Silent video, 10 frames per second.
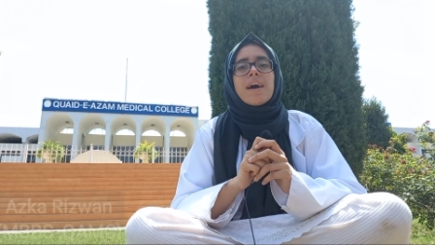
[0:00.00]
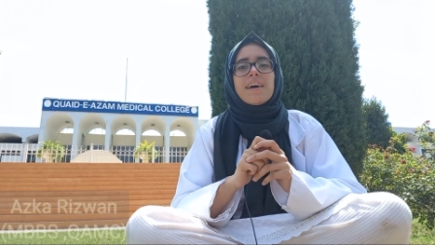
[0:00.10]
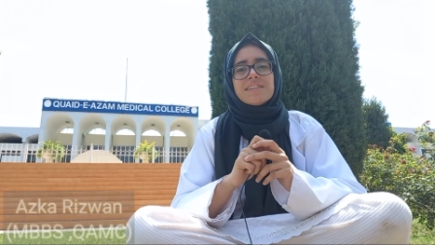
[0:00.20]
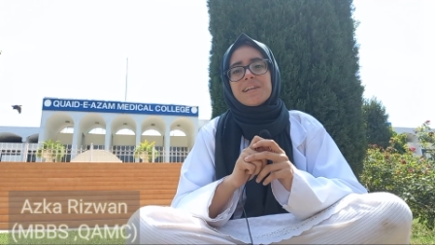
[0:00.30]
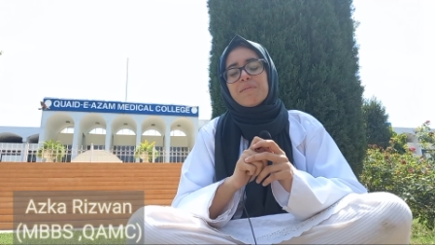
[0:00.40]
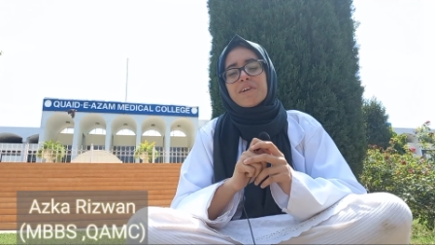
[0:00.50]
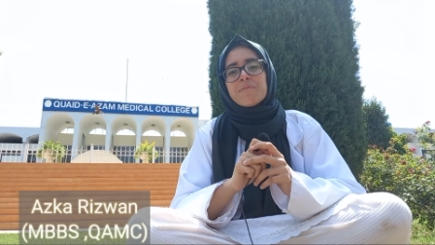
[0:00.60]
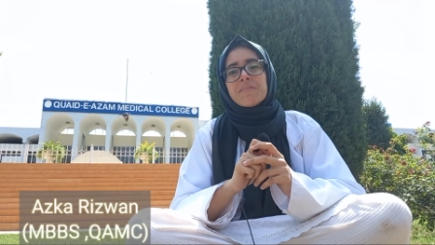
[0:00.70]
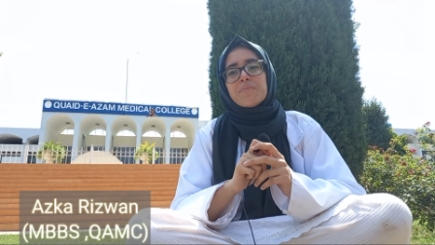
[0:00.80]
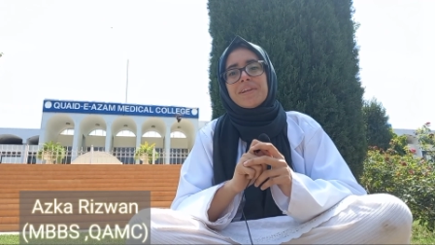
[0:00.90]

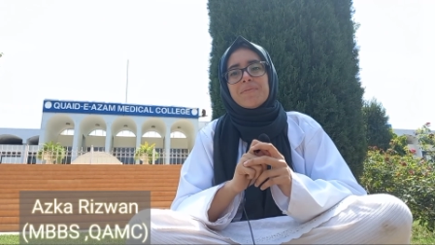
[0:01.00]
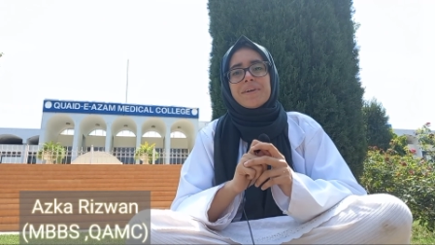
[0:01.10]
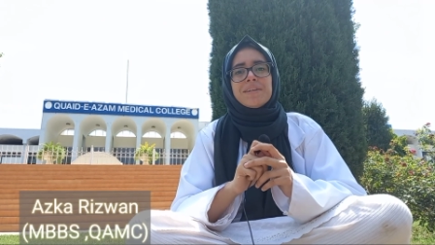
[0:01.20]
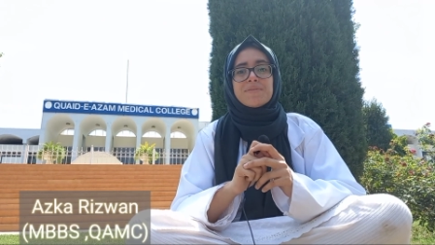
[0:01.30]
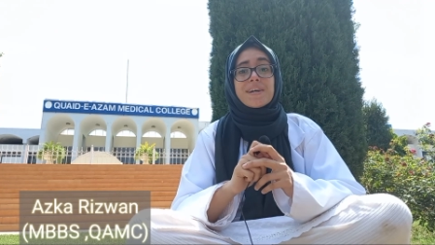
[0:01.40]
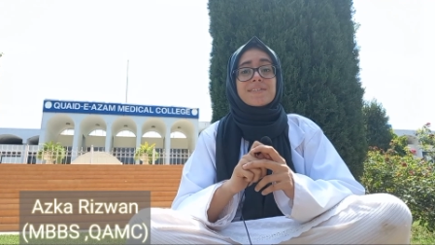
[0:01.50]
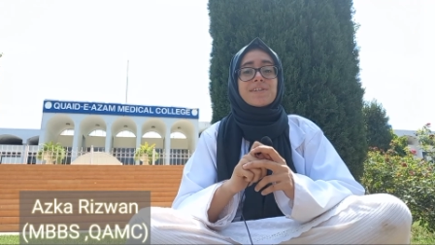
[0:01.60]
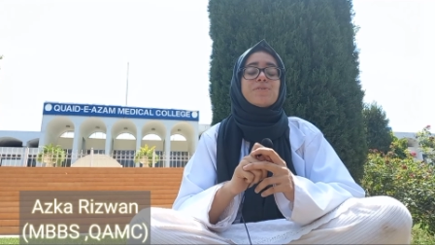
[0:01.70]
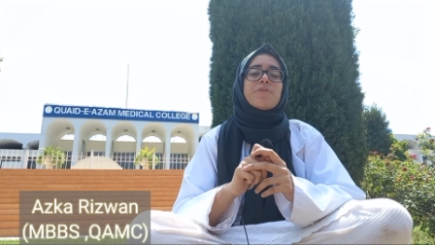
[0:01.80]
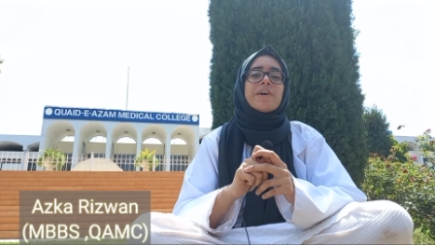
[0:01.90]
Assalamualaikum everybody, my name is
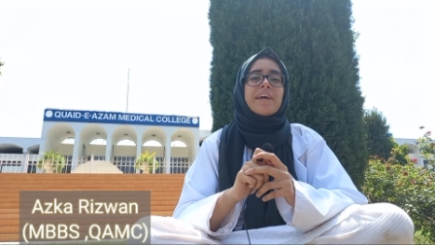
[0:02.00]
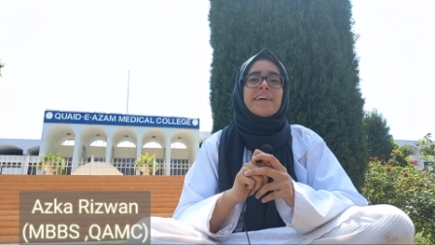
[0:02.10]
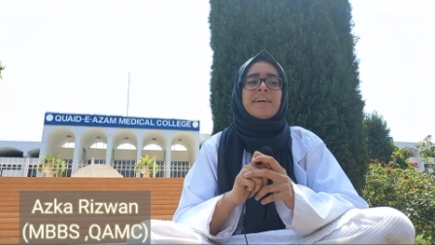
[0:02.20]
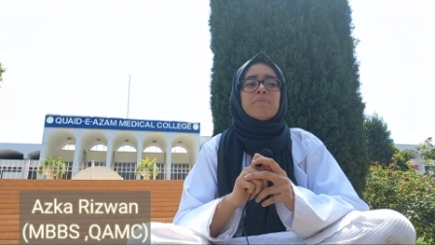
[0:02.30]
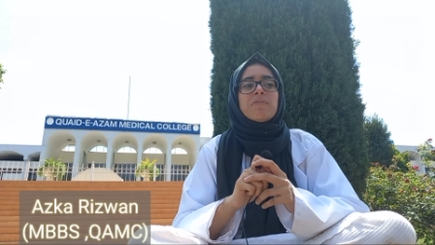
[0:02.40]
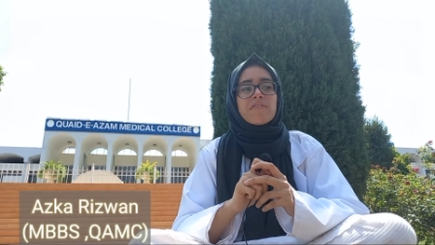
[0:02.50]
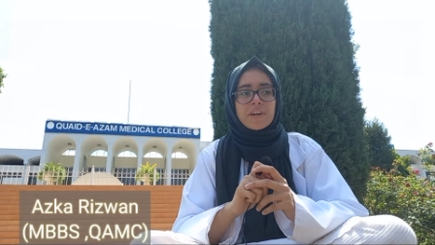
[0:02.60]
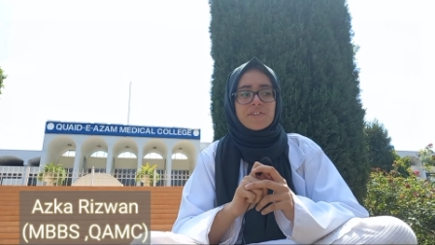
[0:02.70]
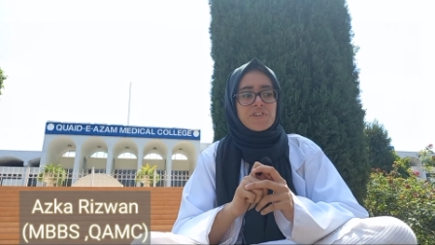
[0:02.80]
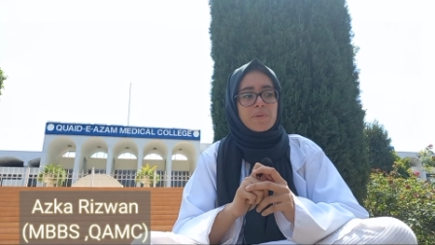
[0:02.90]
Azka Rizwan and I'm a
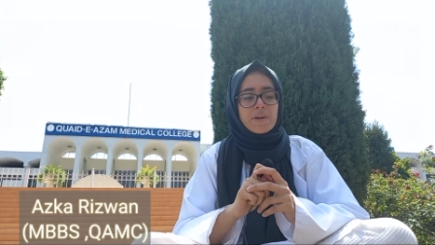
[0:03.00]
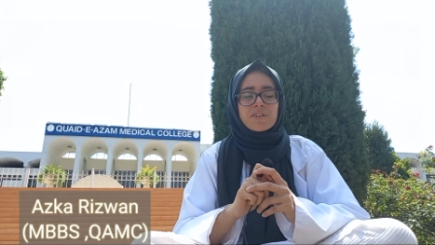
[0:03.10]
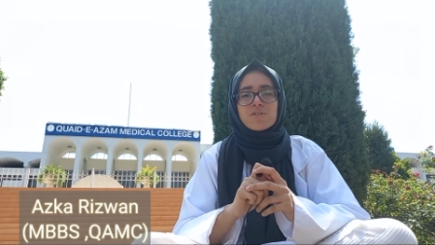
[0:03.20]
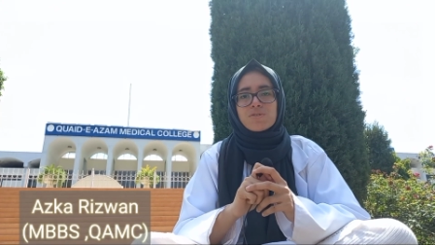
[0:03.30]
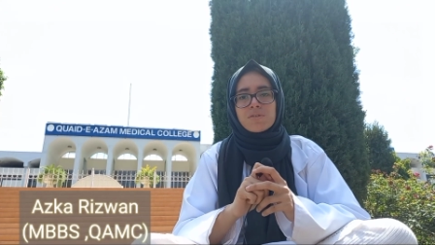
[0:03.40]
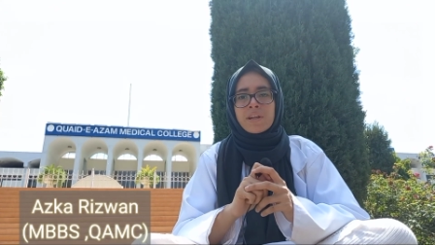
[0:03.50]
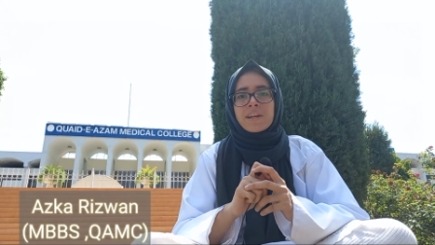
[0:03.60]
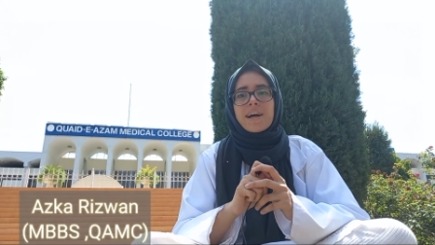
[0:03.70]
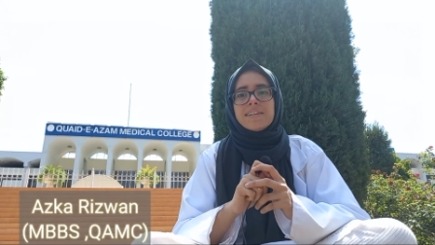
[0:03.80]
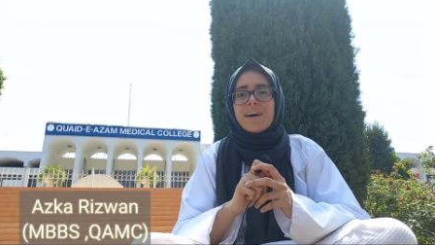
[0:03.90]
first year medical student in
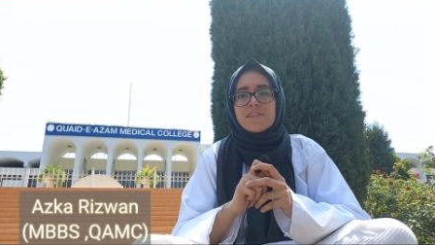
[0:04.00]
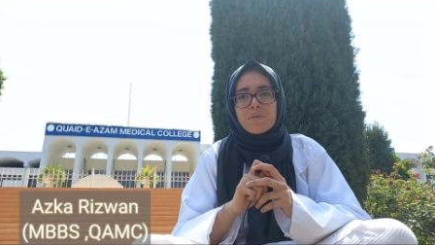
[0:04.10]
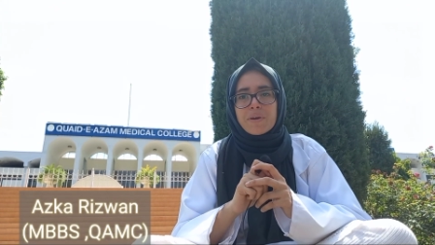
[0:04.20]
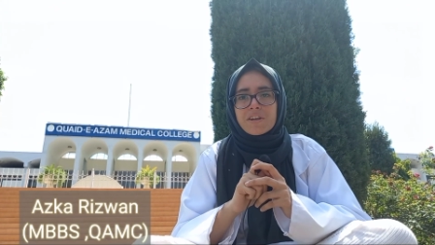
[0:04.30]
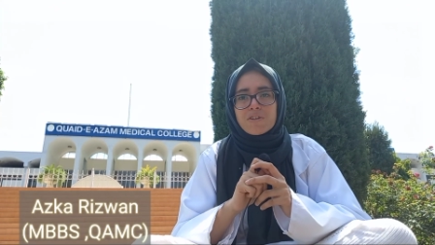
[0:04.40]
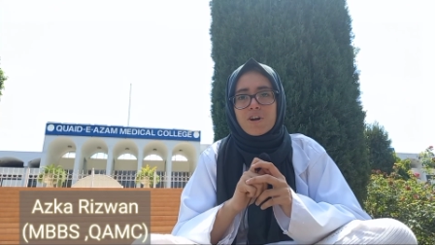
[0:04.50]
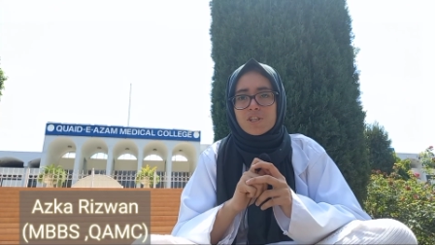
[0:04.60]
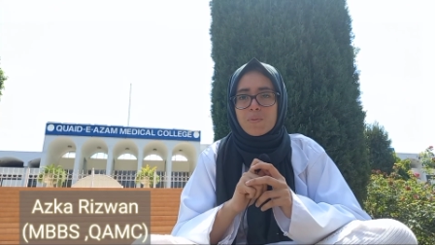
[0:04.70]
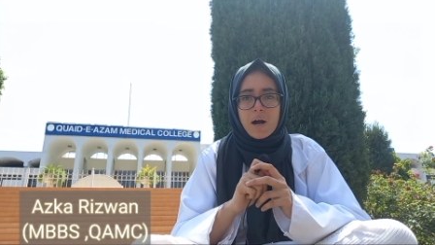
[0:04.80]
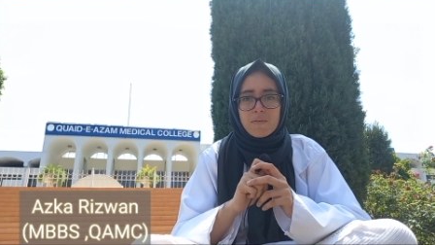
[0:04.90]
Quaid-e-Azam Medical
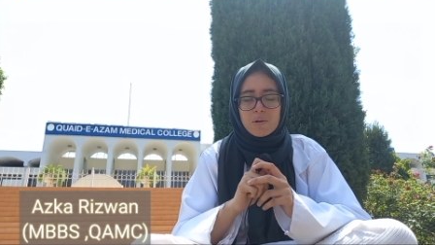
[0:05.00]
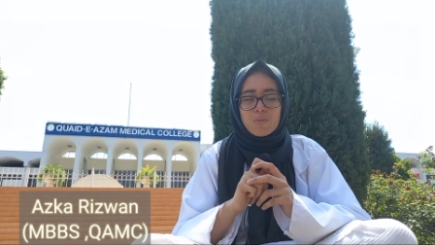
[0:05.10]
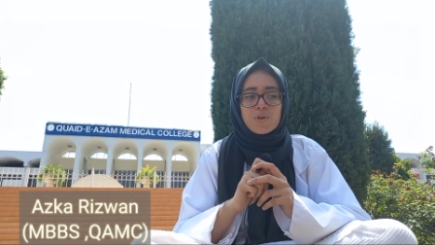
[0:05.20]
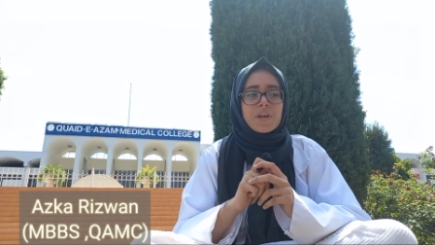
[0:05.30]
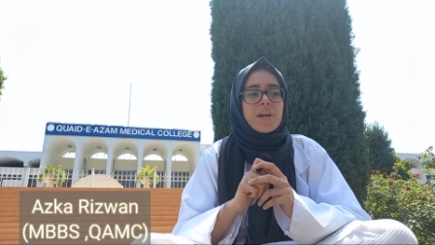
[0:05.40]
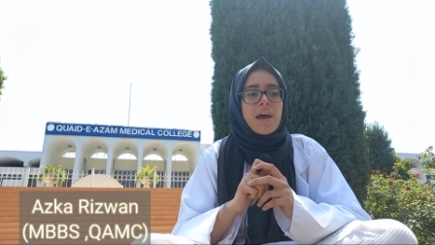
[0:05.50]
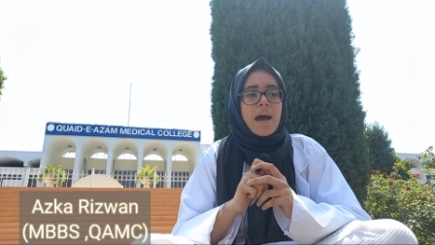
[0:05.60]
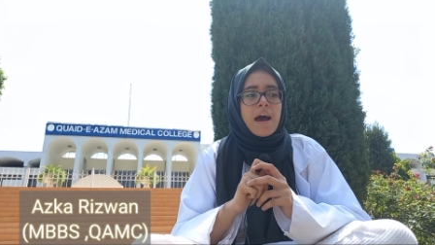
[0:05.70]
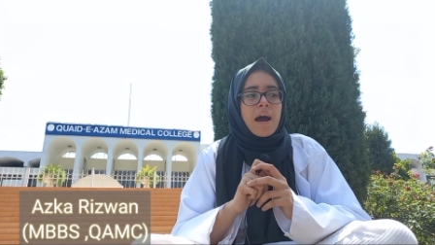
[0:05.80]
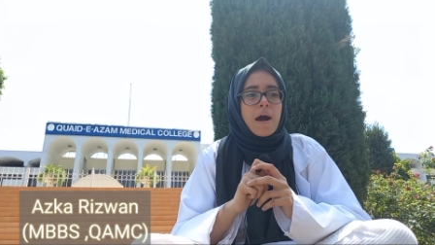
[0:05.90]
College Bahawalpur.
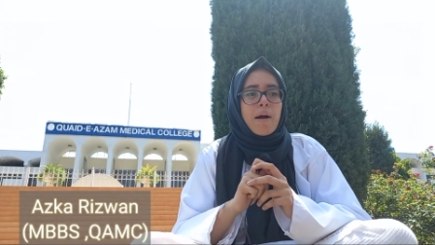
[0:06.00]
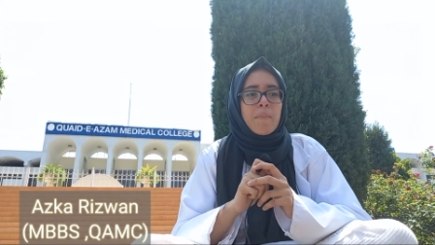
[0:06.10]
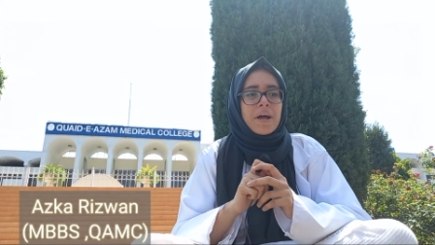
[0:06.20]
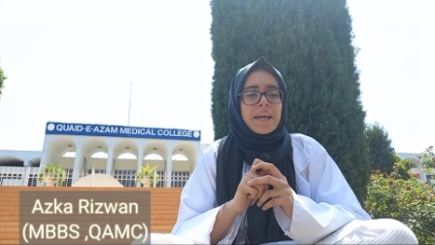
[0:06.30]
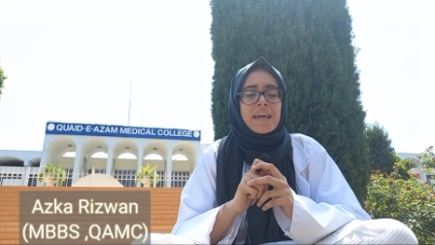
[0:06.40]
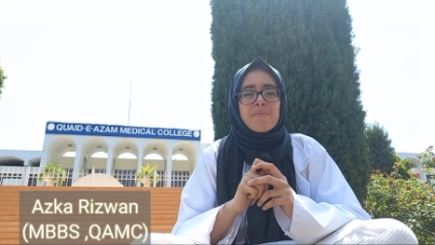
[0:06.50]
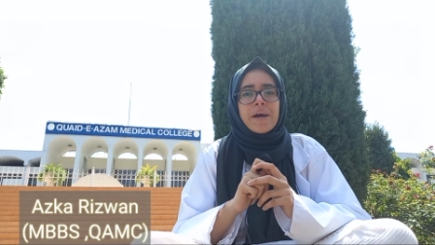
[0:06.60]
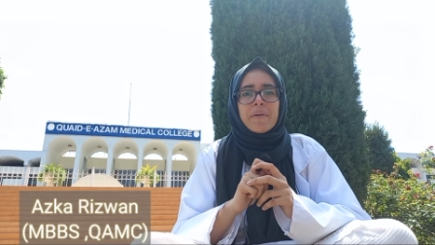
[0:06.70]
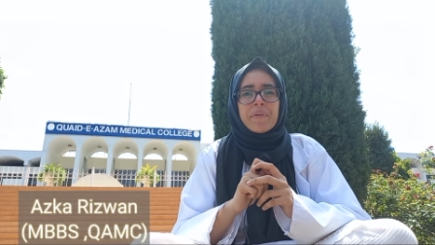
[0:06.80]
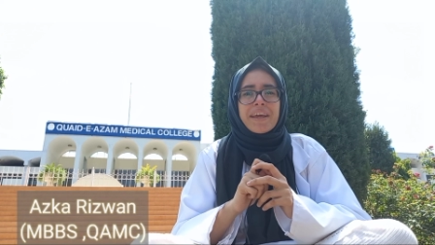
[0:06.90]
Um, I gave
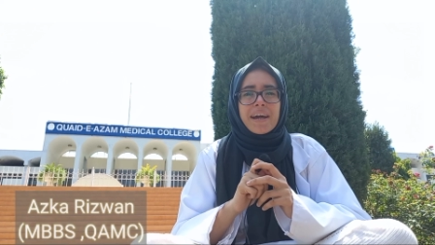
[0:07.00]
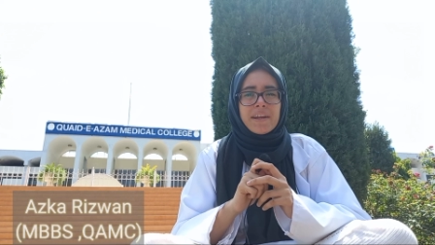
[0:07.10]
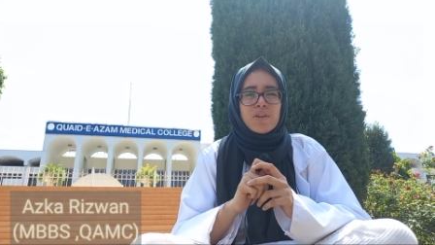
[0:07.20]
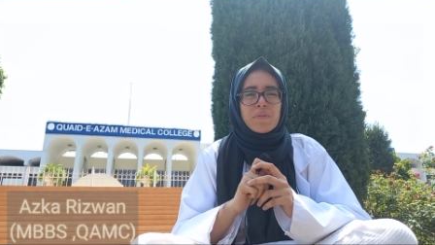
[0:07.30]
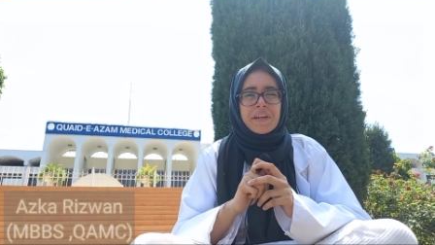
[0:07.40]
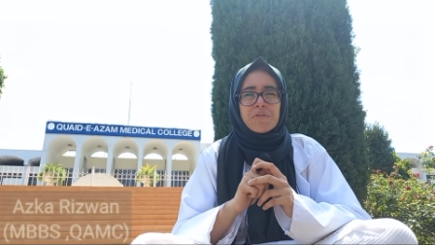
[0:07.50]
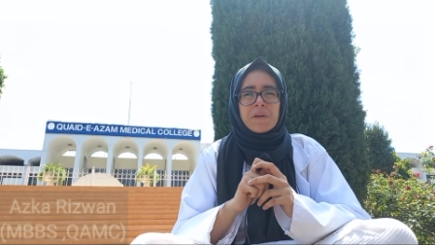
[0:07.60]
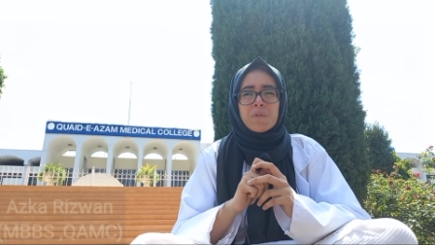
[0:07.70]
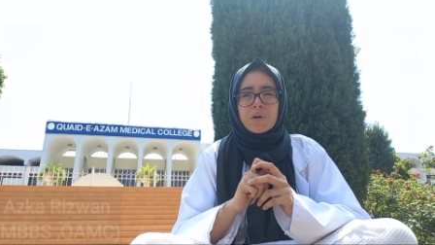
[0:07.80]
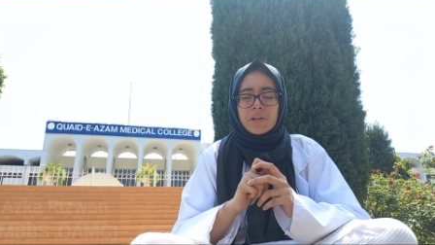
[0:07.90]
my MDCAT in
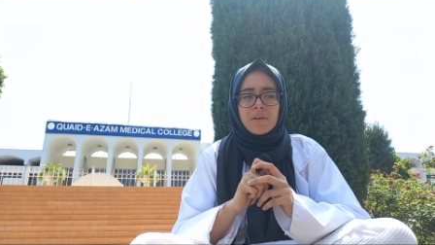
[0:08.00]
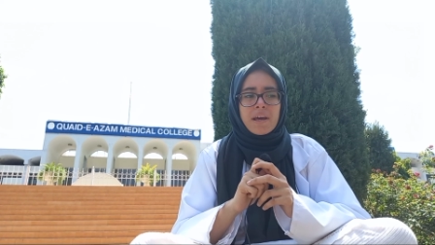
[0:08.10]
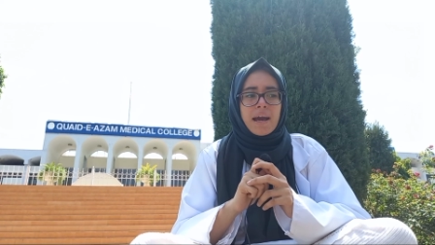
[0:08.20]
2021